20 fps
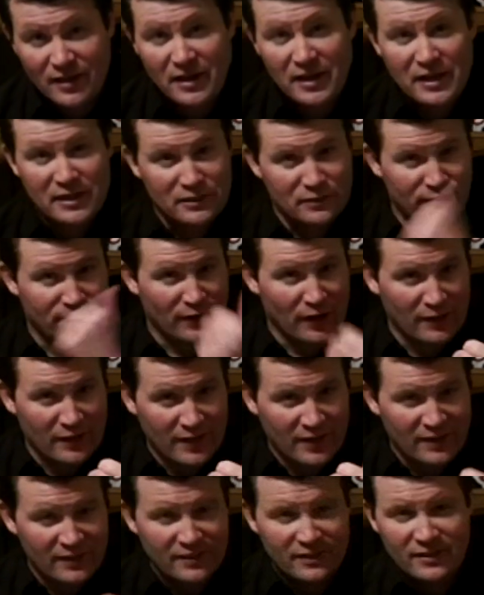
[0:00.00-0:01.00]
He's
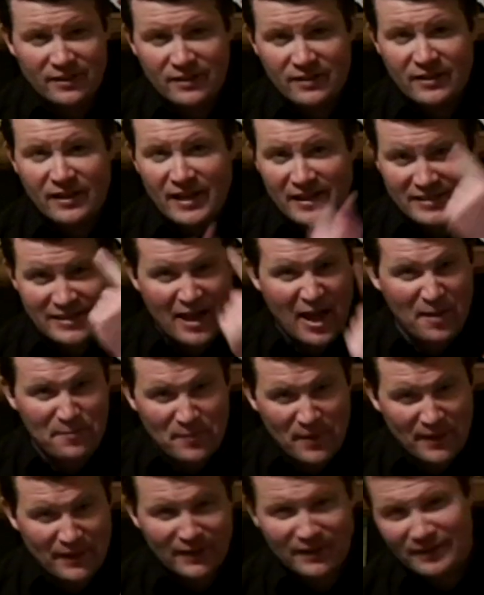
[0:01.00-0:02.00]
funny, he's
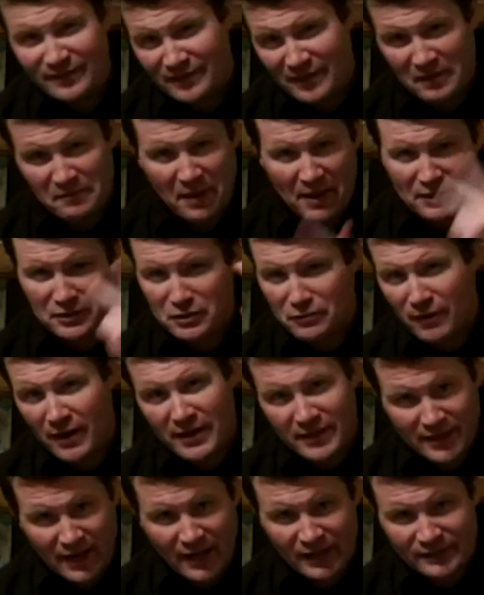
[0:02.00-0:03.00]
epic, he makes
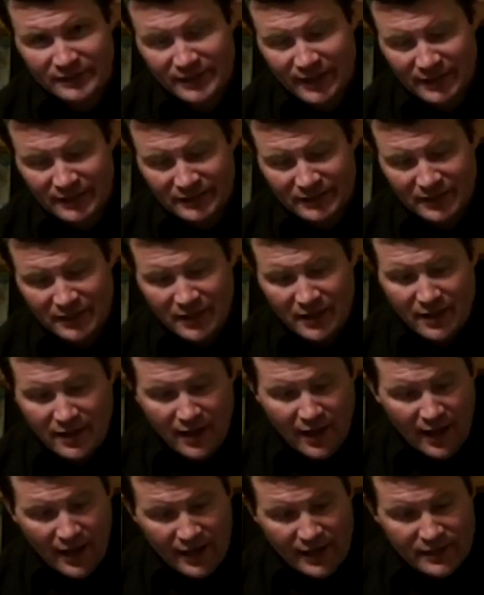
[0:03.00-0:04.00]
great content,
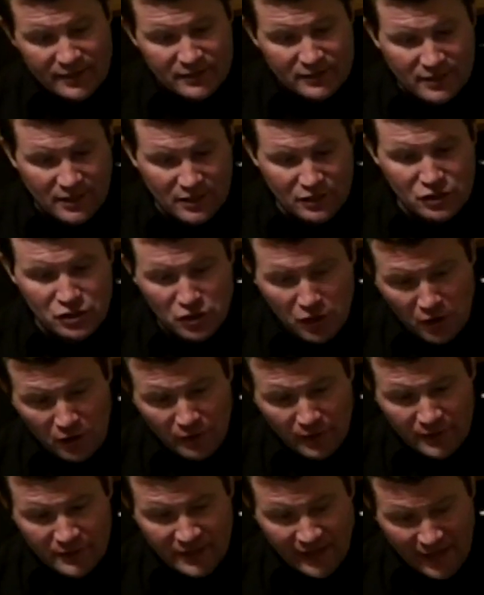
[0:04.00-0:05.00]
and
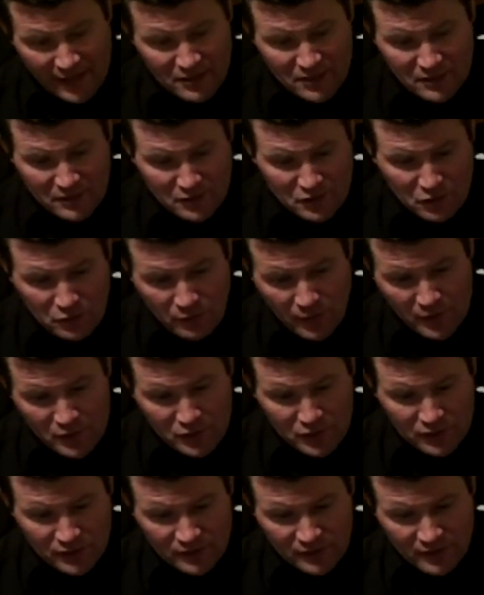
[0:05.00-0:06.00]
Charlie, to answer this
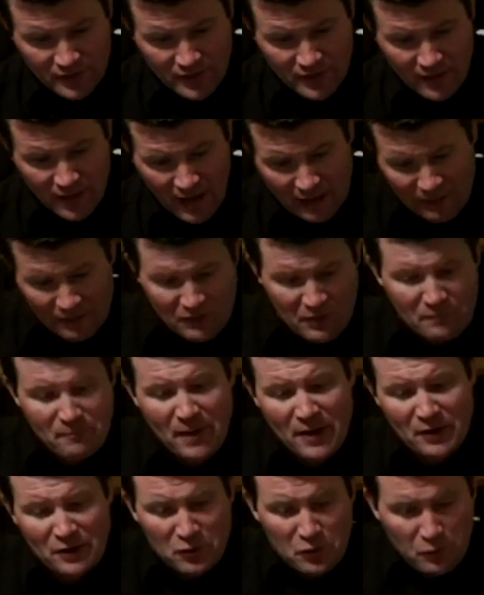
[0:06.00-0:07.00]
question, I think the
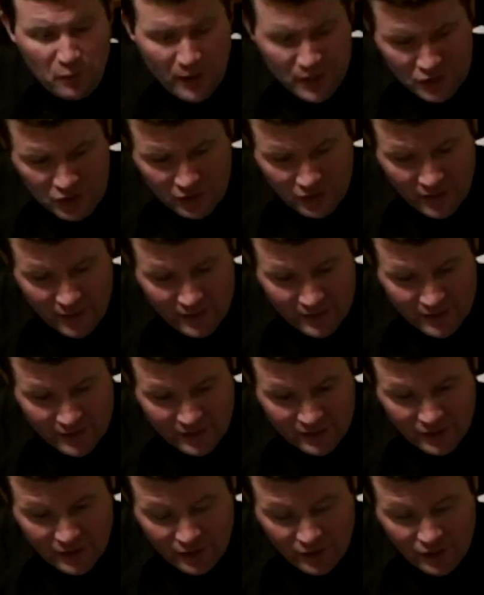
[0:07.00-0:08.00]
better question
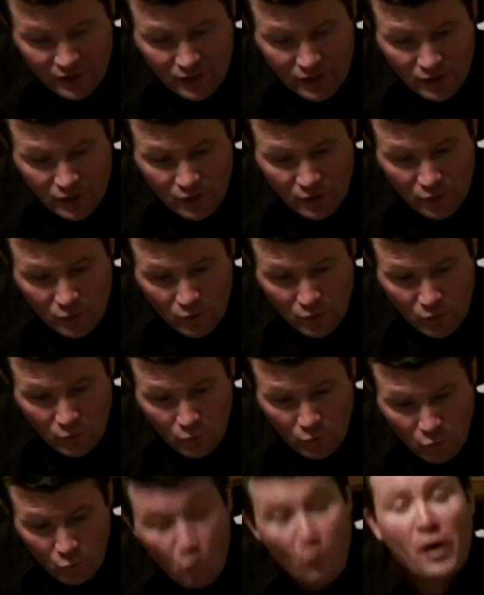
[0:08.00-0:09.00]
is
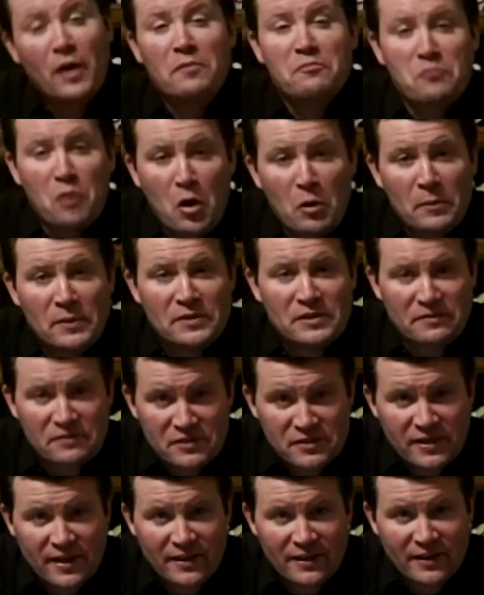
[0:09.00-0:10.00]
what moment of
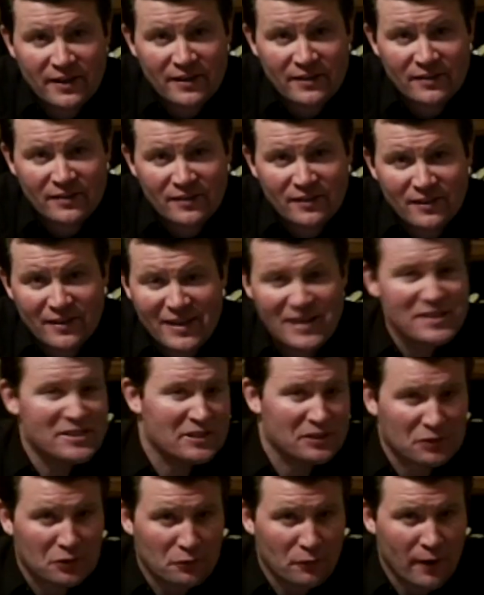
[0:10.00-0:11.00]
Sega
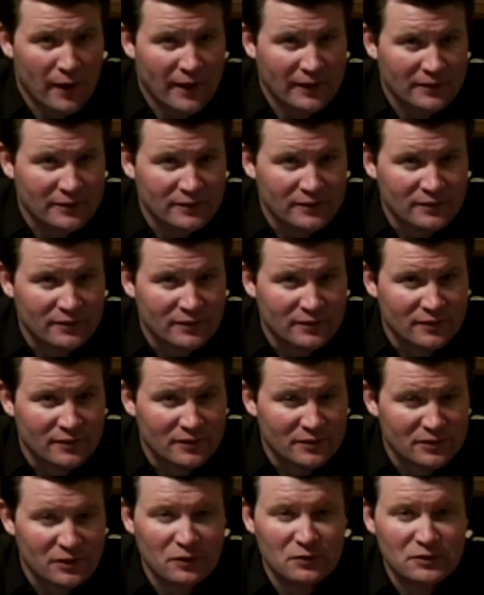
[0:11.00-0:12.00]
isn't great?
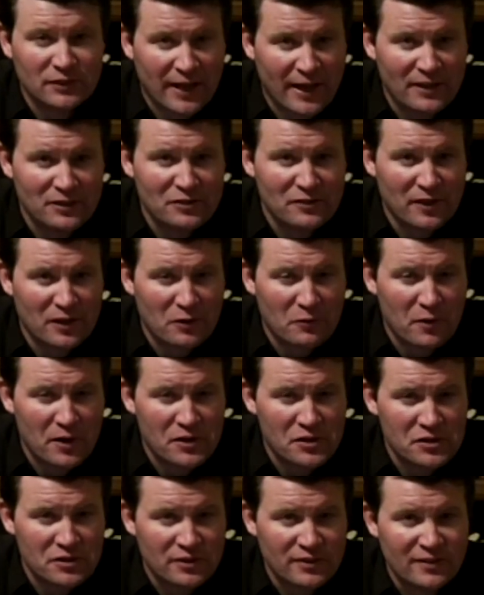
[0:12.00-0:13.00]
So to answer that
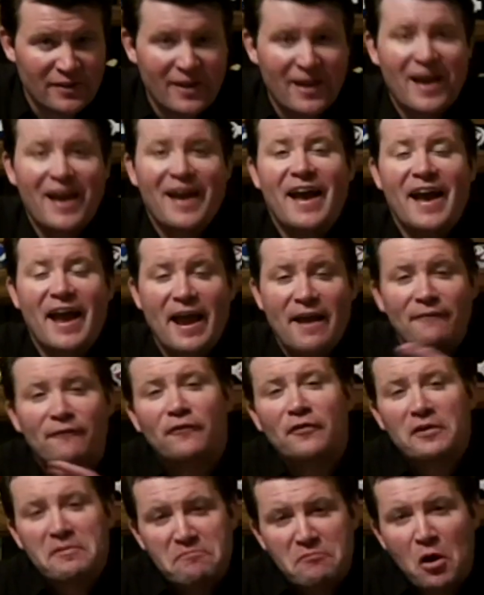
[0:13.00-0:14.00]
question,
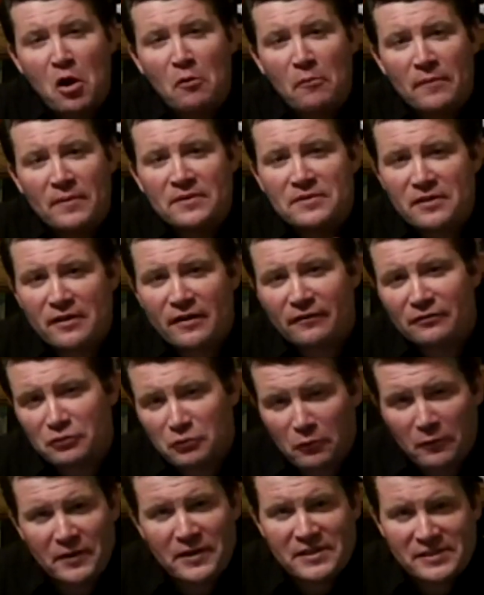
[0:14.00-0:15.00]
every moment of
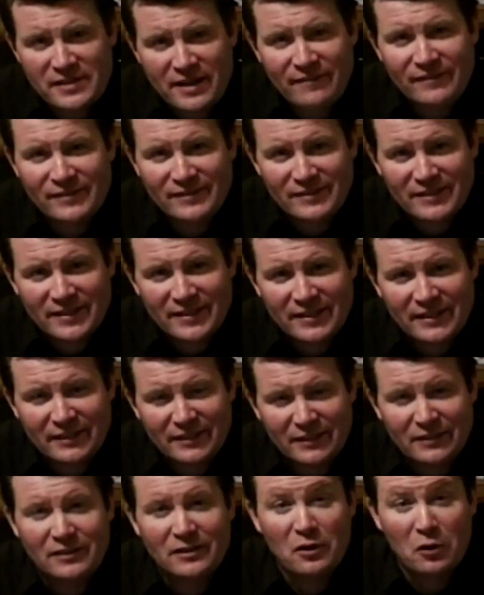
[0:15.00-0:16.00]

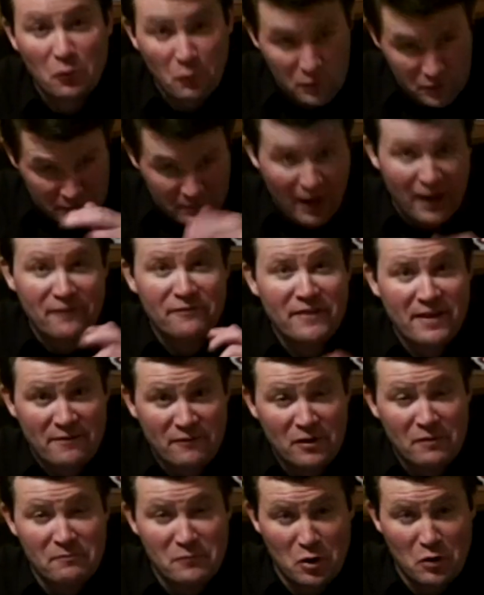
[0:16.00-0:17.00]
2017 was my
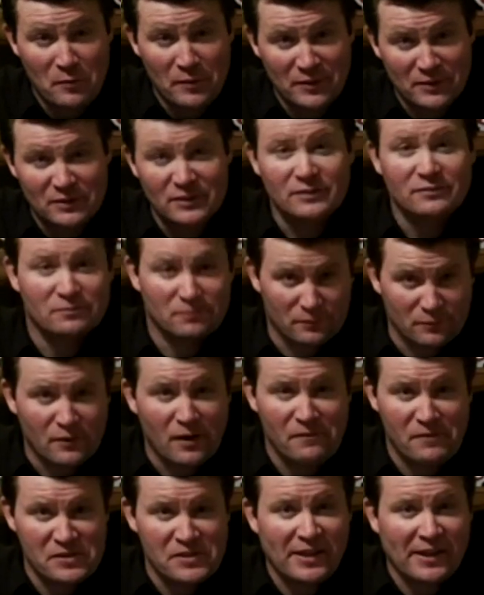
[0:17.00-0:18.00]
favorite moment
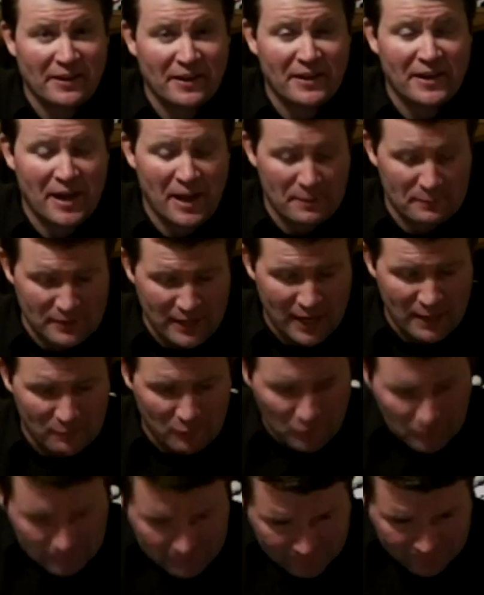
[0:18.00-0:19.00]
of the Sega Camp
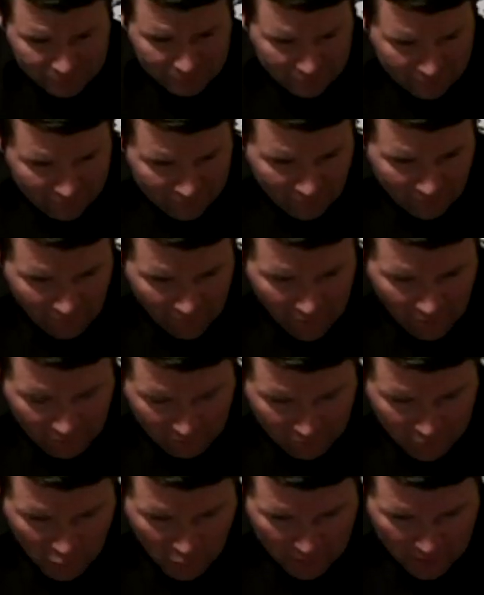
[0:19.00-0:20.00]
Gamer.
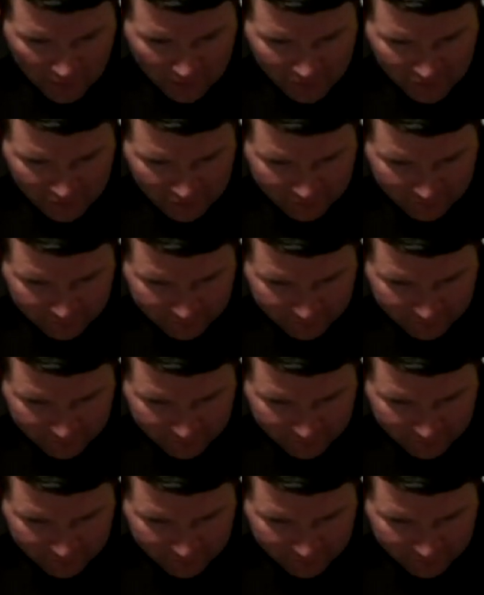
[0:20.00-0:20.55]
Oh yes.